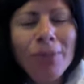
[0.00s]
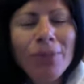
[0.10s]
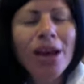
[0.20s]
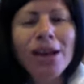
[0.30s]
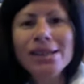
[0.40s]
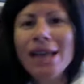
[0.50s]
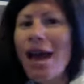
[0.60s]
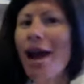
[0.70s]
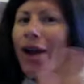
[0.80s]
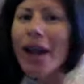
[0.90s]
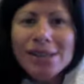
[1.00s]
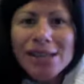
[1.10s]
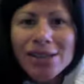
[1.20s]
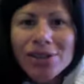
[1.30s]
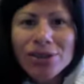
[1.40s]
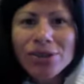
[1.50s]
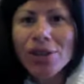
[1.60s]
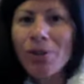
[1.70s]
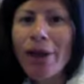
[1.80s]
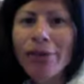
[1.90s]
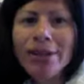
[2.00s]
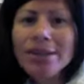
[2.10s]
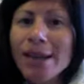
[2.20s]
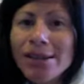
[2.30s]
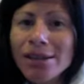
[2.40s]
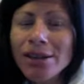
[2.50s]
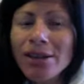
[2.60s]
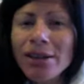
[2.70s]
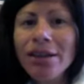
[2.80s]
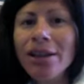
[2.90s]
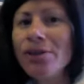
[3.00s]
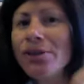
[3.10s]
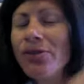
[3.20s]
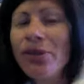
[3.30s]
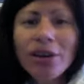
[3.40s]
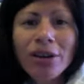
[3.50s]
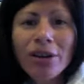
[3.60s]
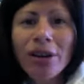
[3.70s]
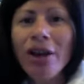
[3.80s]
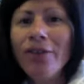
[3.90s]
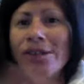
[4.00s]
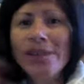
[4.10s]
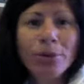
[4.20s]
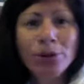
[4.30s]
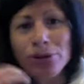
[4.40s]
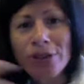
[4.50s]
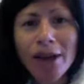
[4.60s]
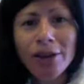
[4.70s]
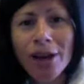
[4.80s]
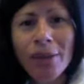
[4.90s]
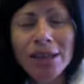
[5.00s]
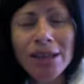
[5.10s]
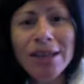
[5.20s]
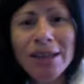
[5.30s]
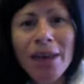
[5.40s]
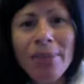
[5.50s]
Because our ancestors, they were out in the desert and there was fear of a saber-toothed tiger coming to eat them.